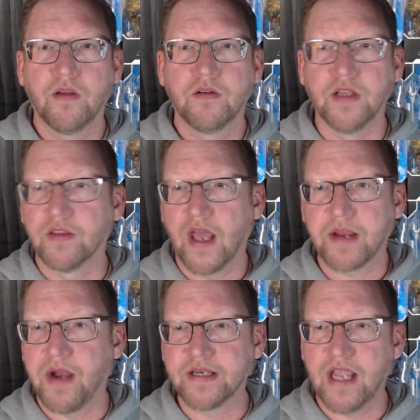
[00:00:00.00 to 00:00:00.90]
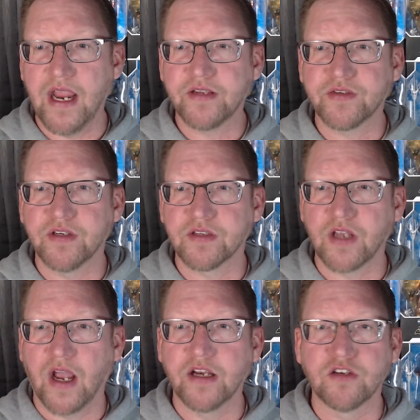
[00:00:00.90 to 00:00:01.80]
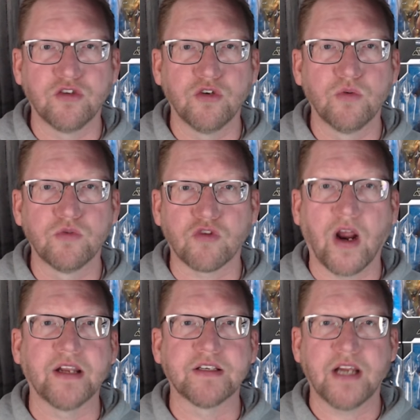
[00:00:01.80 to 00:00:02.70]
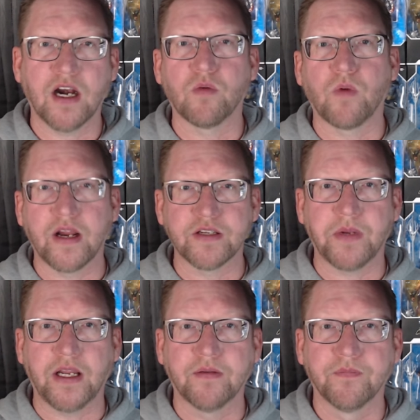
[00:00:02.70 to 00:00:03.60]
Didn't like my takes and decided to try and terrorize me.